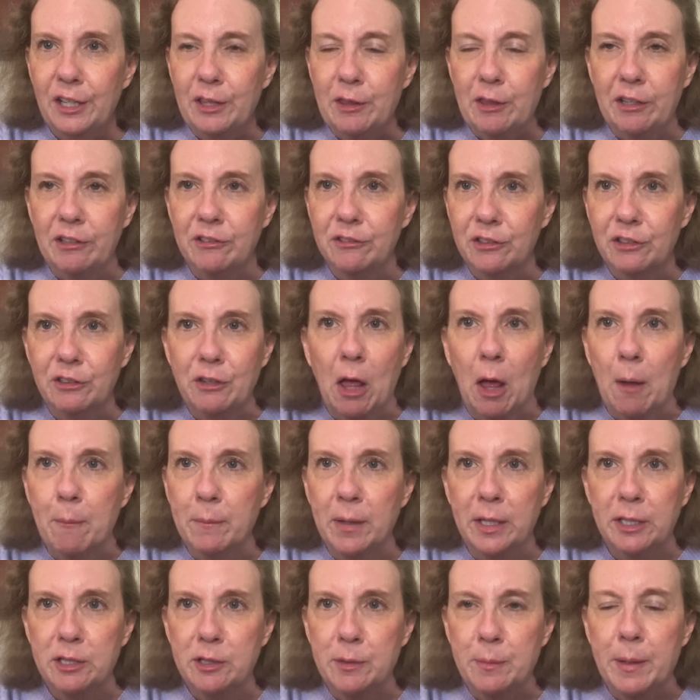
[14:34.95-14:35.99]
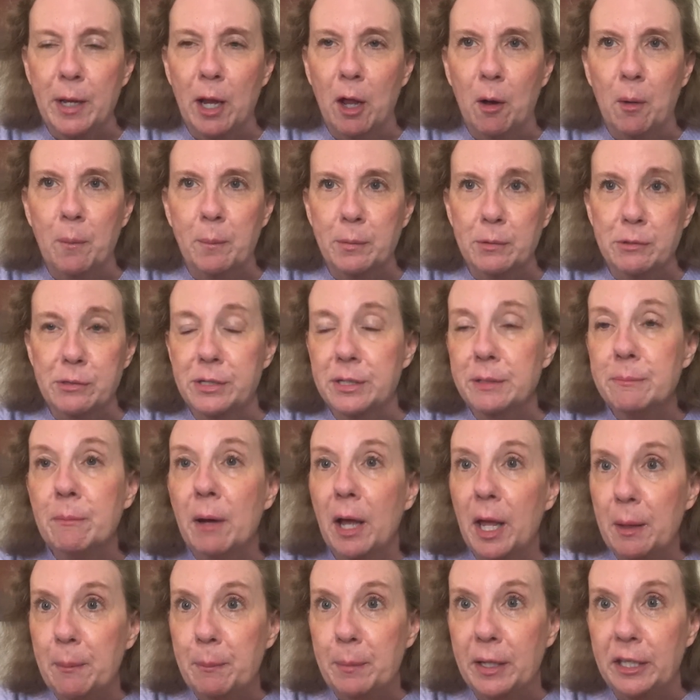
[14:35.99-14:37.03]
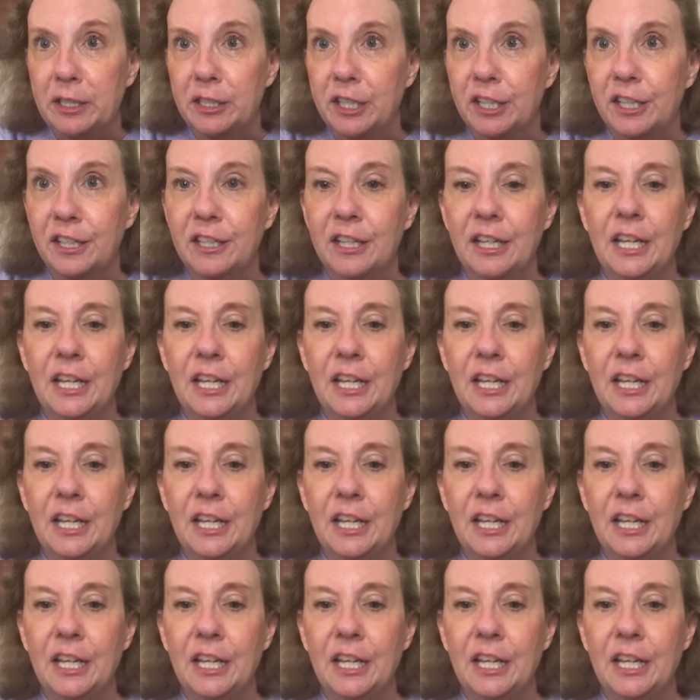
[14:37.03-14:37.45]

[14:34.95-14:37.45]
They're not meant to be helpers, in my opinion.